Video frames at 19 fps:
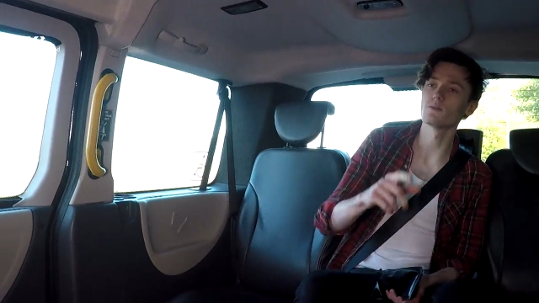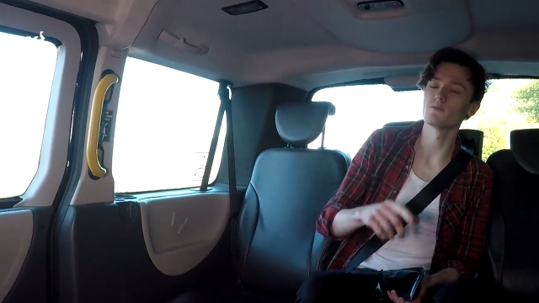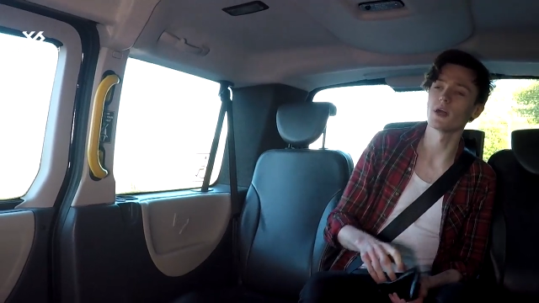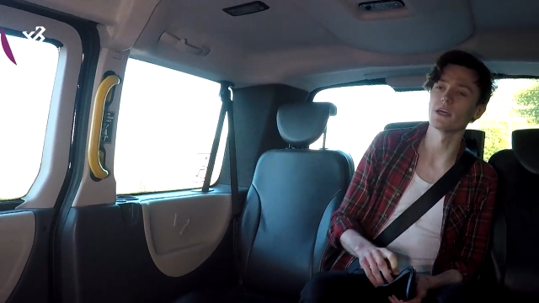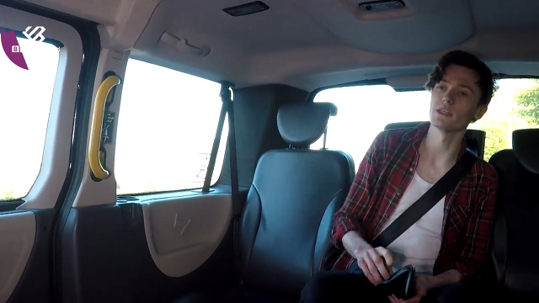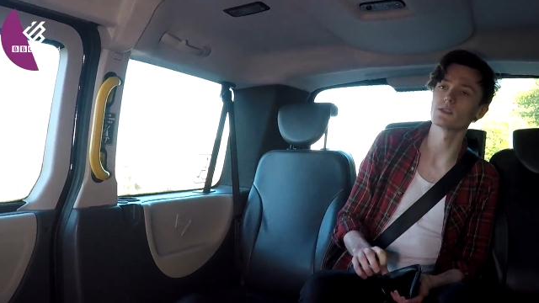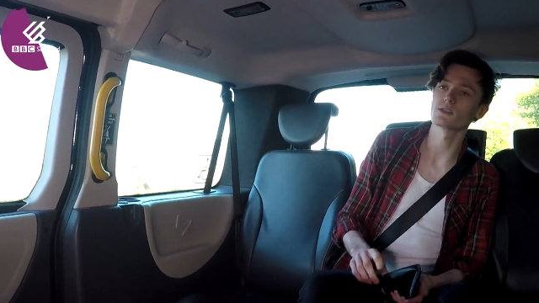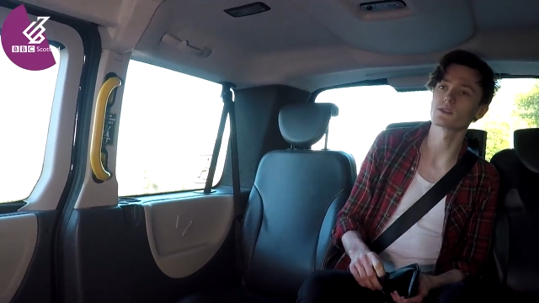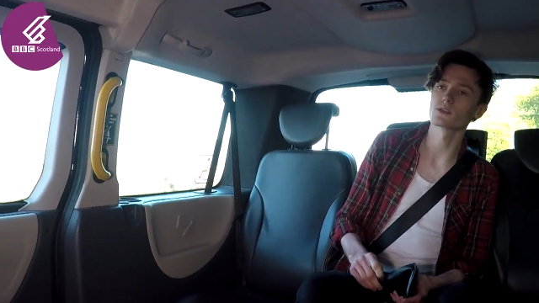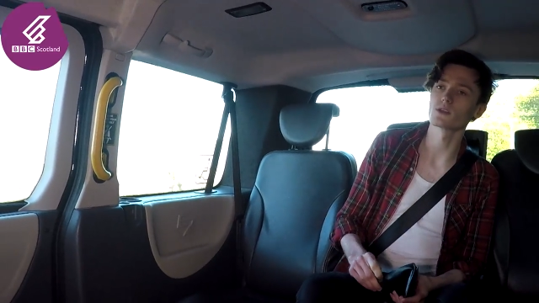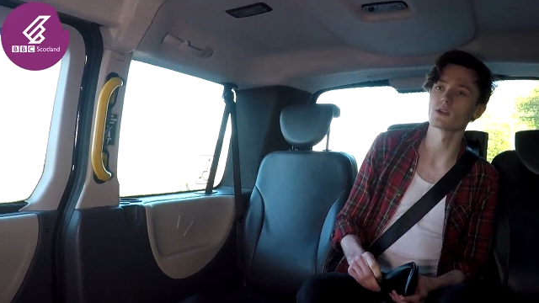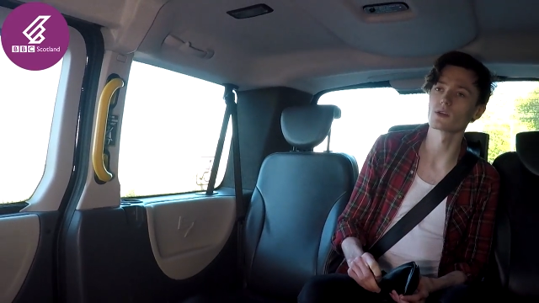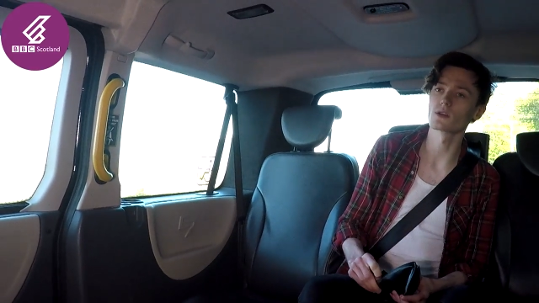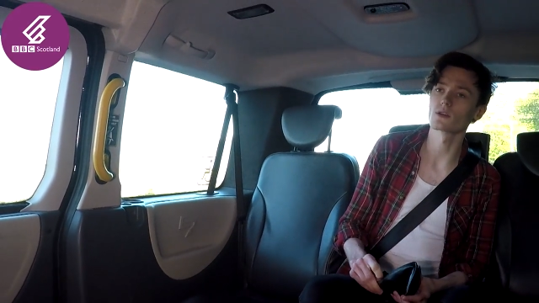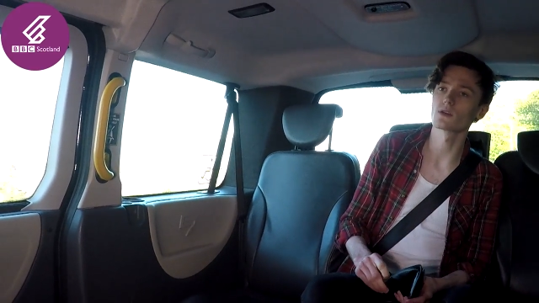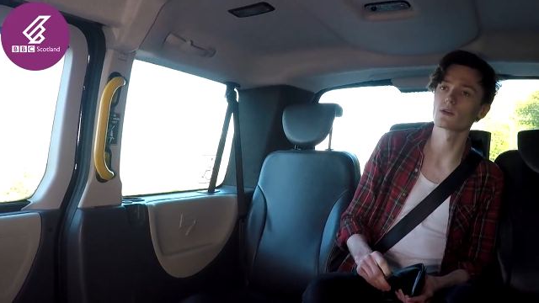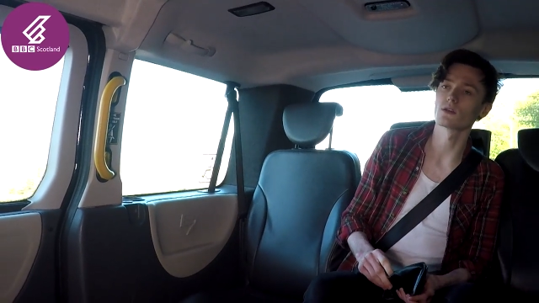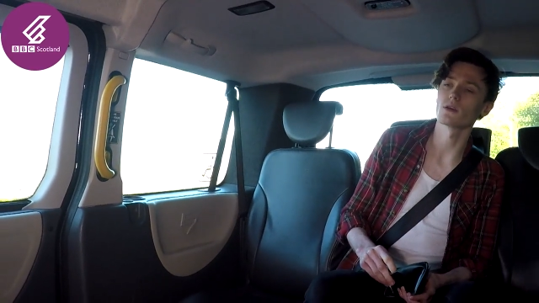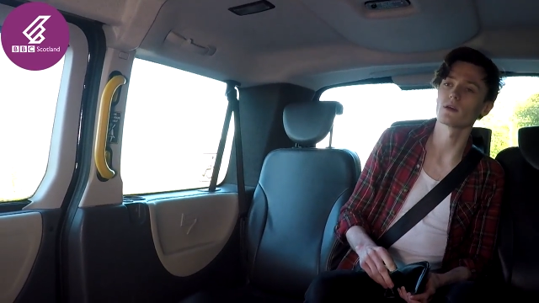price
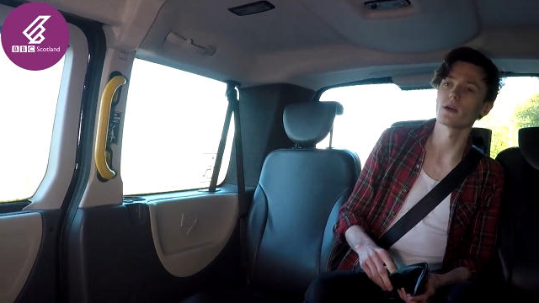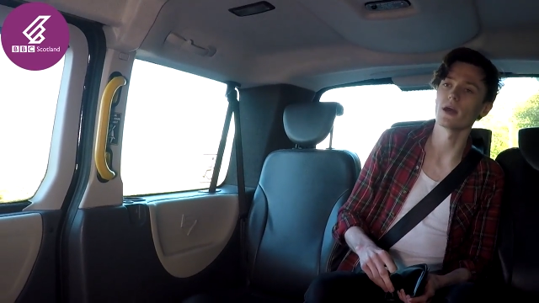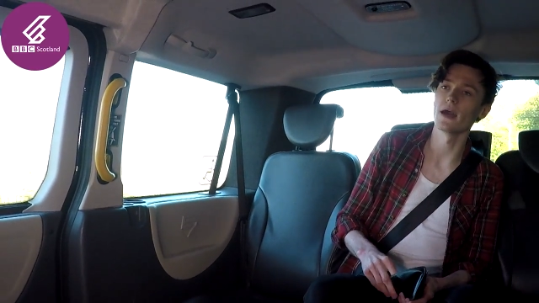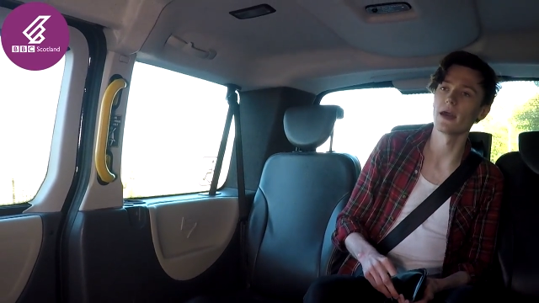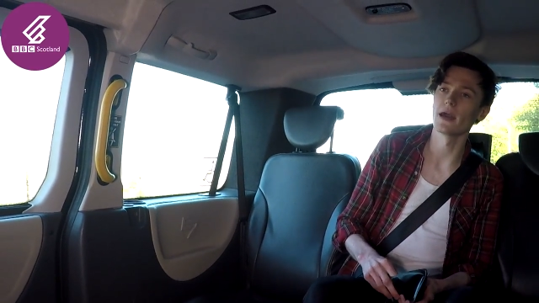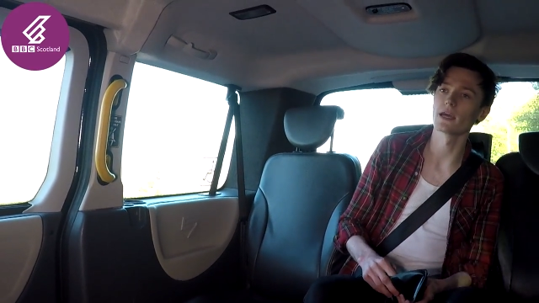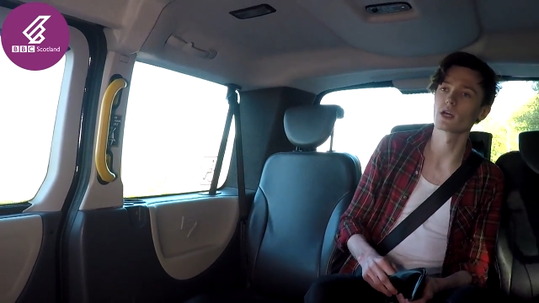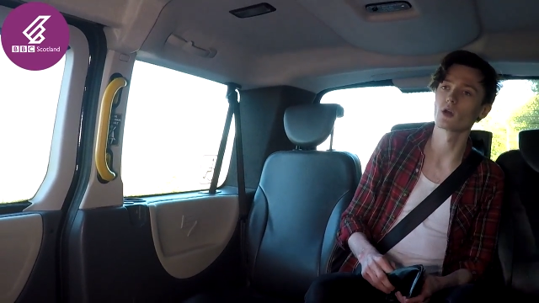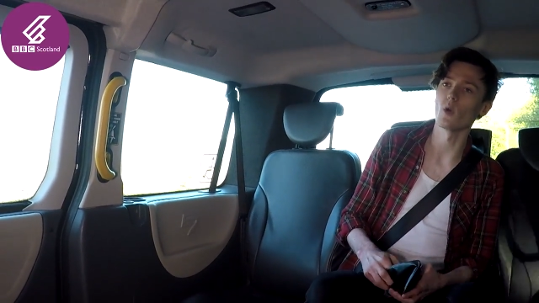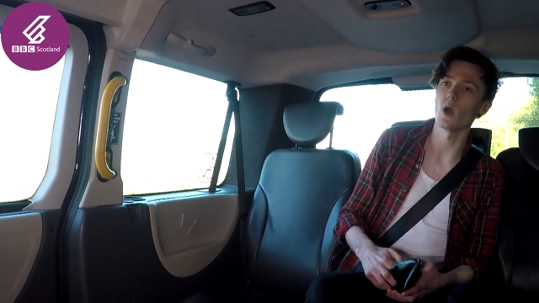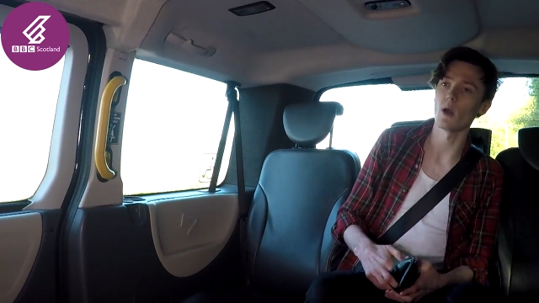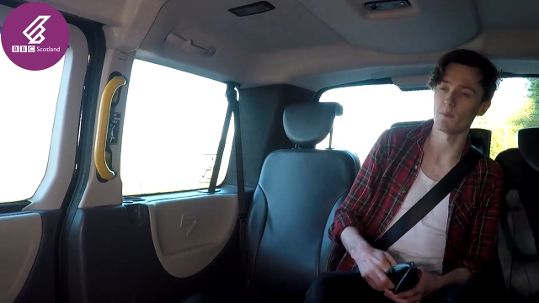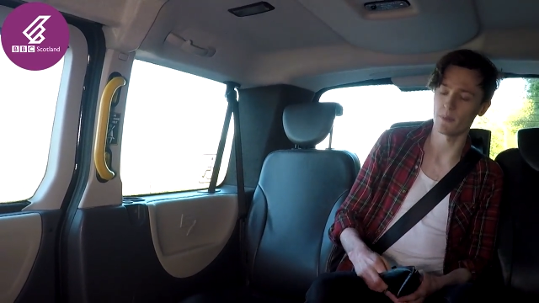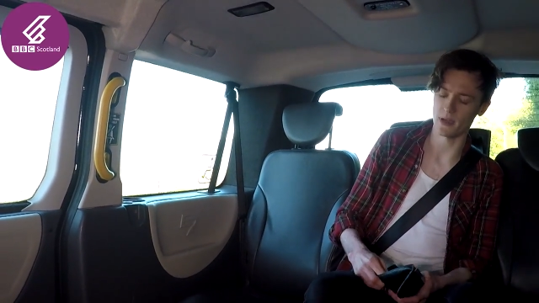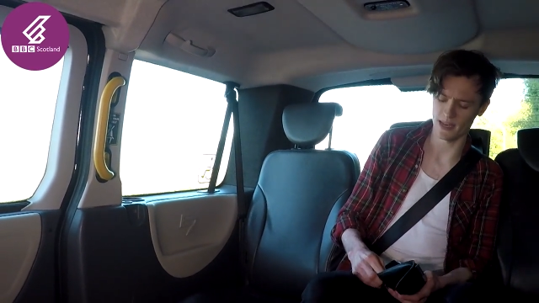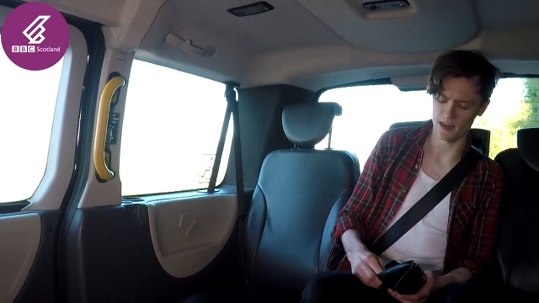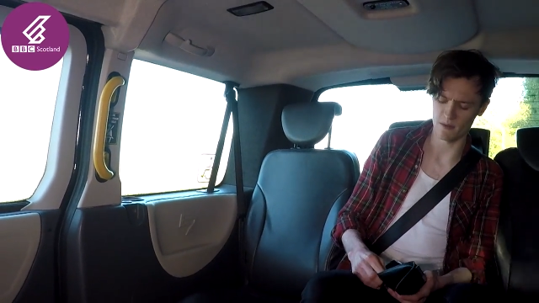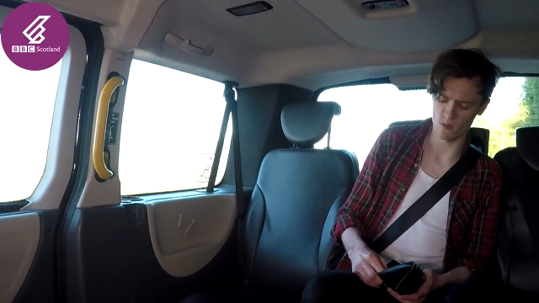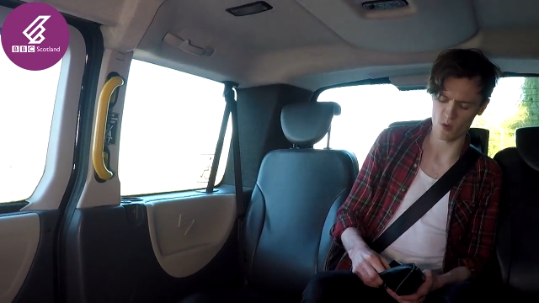going to go
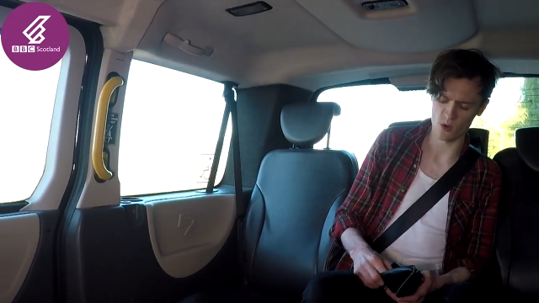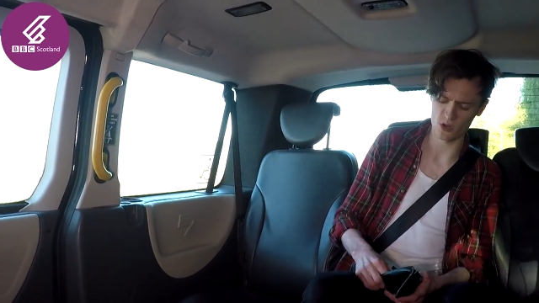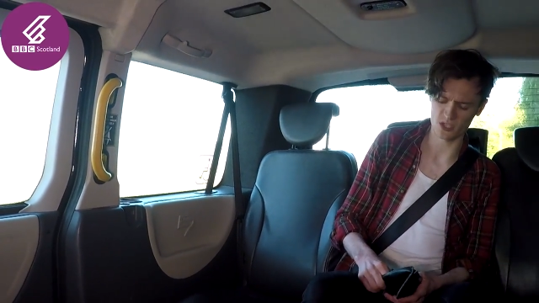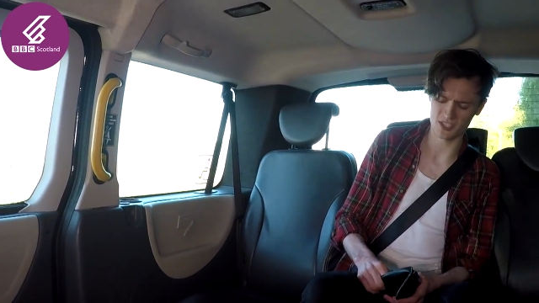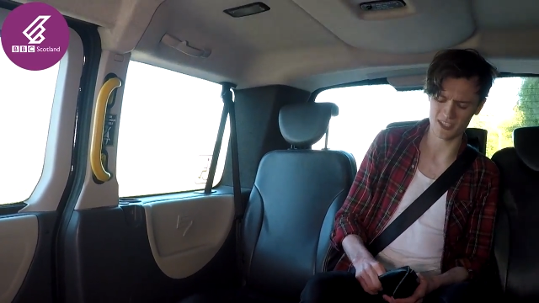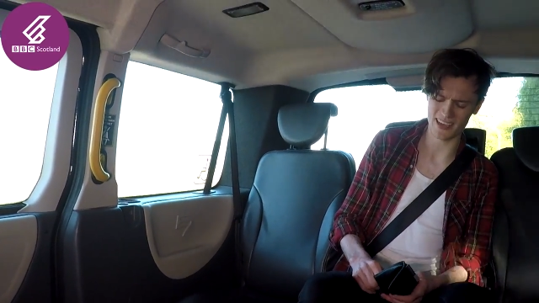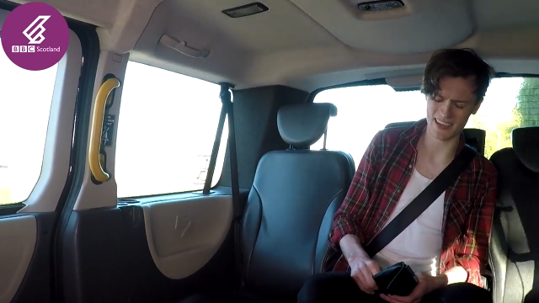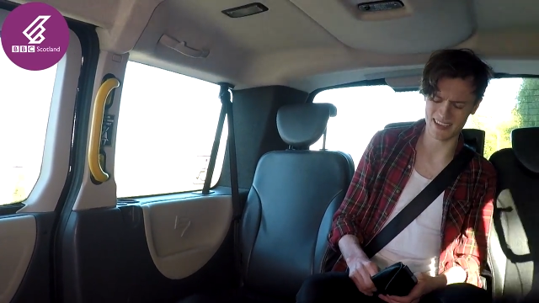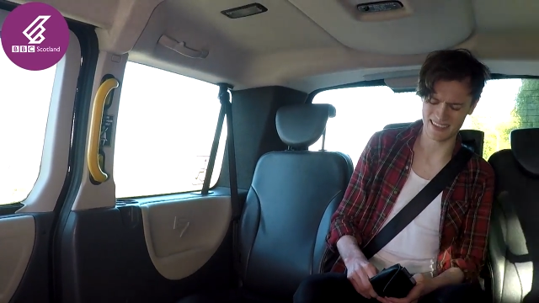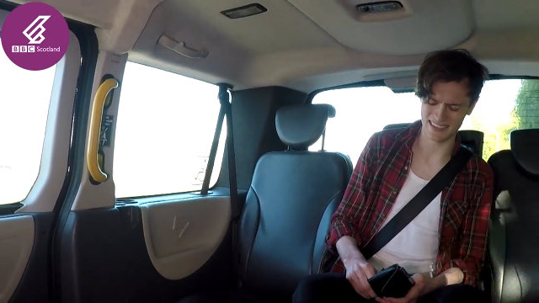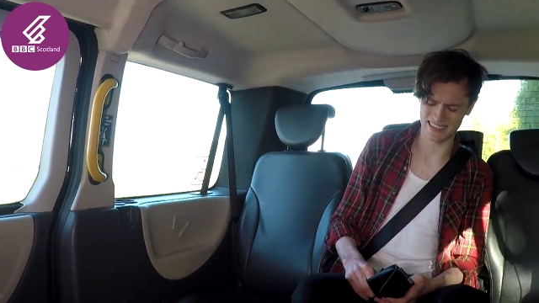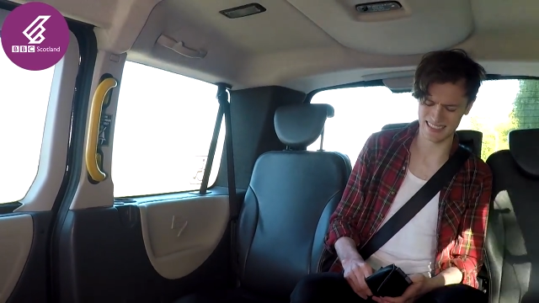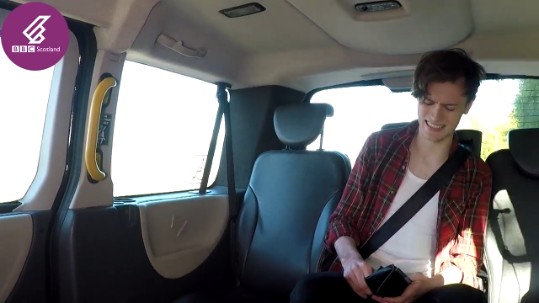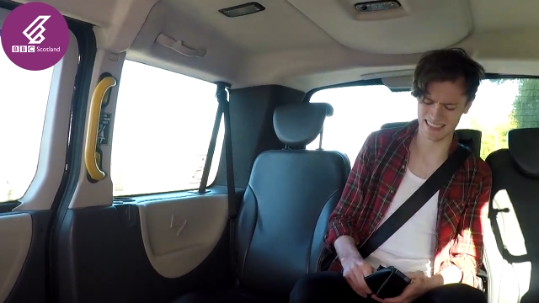up anymore, do you think?